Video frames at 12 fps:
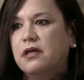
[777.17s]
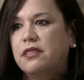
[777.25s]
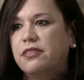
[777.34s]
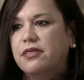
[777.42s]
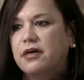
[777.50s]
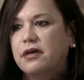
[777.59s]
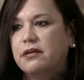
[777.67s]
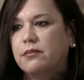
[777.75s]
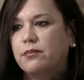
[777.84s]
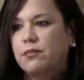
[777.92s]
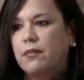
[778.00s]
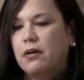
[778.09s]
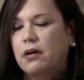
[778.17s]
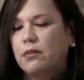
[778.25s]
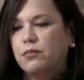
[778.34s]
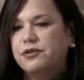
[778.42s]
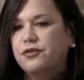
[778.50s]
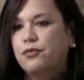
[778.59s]
then
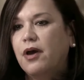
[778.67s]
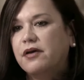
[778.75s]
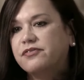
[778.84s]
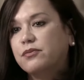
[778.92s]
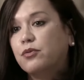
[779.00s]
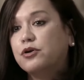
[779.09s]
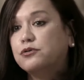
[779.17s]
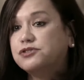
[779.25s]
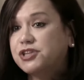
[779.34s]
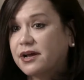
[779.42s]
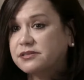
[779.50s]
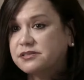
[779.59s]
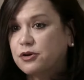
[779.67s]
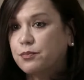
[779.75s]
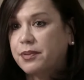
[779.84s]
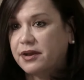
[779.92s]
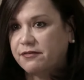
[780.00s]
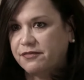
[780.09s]
we do have someone who checks their
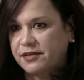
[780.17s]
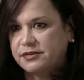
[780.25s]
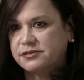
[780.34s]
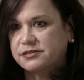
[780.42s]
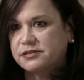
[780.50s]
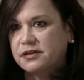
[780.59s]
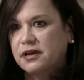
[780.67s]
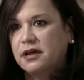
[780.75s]
benefits.